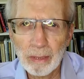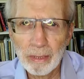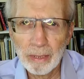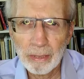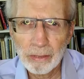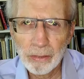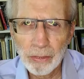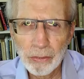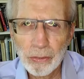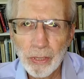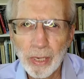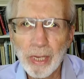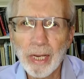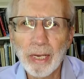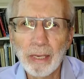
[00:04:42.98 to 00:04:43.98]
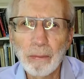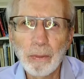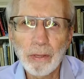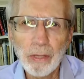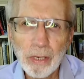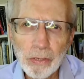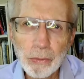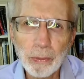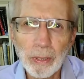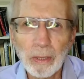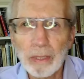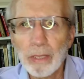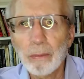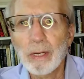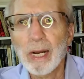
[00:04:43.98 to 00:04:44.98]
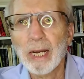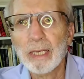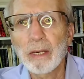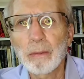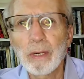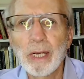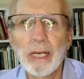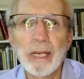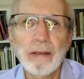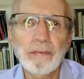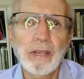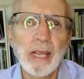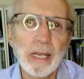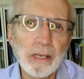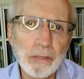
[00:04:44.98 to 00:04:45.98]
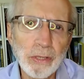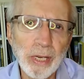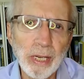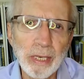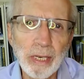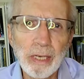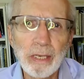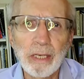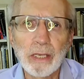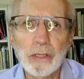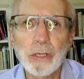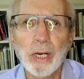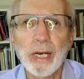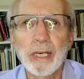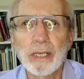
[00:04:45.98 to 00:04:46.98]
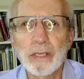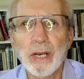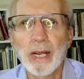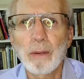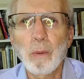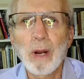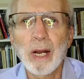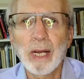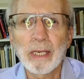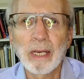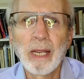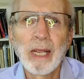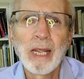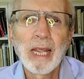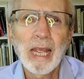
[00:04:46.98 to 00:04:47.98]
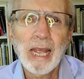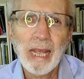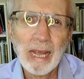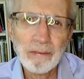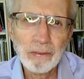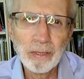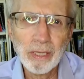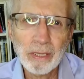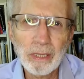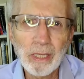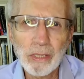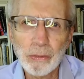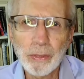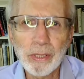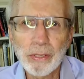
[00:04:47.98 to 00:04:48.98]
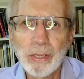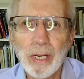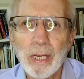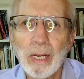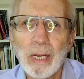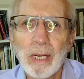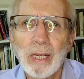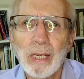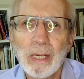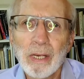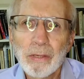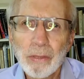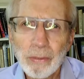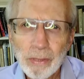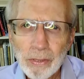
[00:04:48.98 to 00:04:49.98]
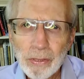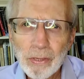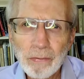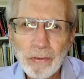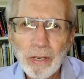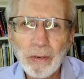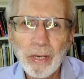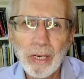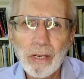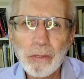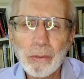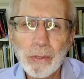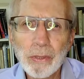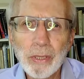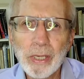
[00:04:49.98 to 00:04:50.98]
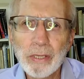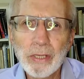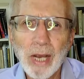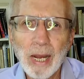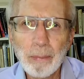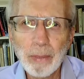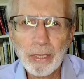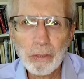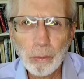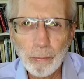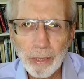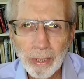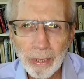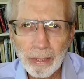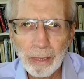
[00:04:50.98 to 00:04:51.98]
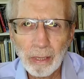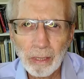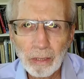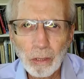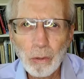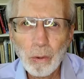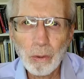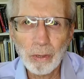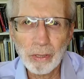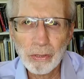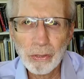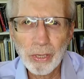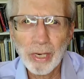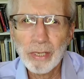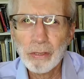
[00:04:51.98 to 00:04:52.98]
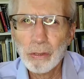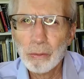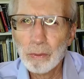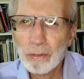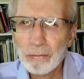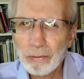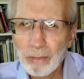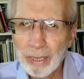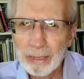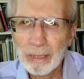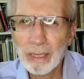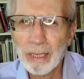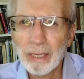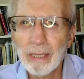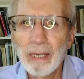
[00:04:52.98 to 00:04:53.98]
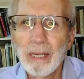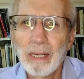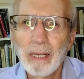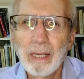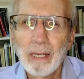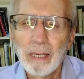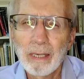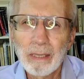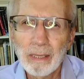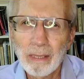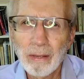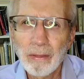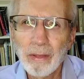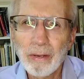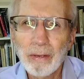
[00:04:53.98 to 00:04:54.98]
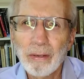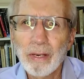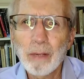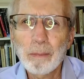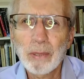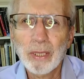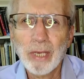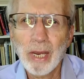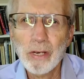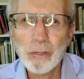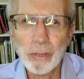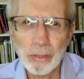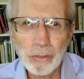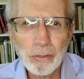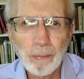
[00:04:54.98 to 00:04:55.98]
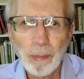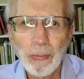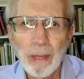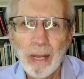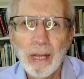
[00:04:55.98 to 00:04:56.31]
exist today with Israel, Iraq, Iran, Afghanistan, India, China, Taiwan, African countries. So this is a very interesting topic to begin our course and to reflect on their implications.